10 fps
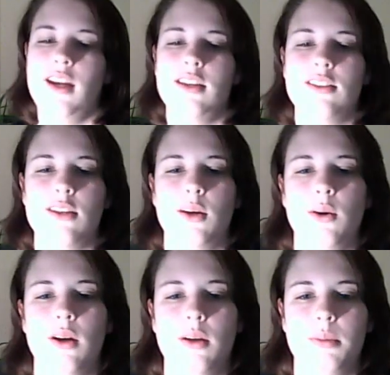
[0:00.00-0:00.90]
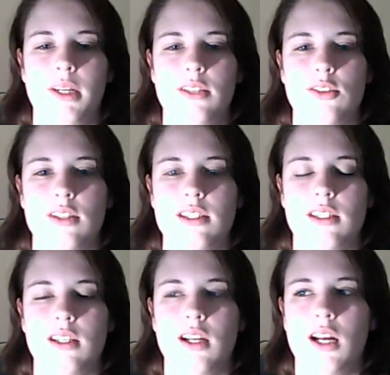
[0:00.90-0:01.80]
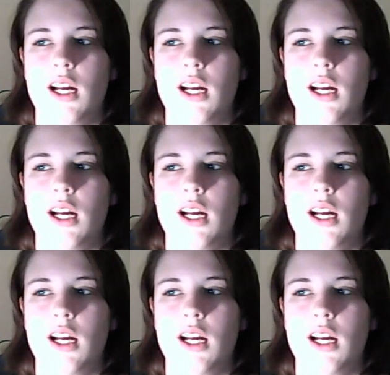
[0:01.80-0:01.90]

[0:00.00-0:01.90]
so it'll be interesting.